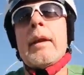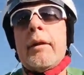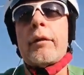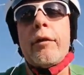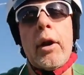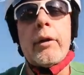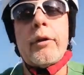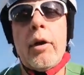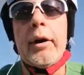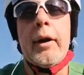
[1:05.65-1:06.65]
This
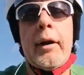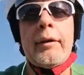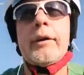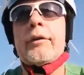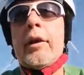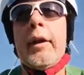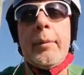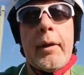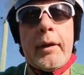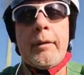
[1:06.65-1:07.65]

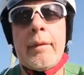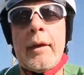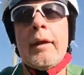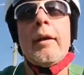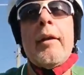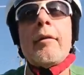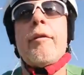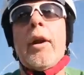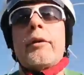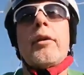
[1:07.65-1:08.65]
theme
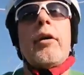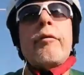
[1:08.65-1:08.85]
follows on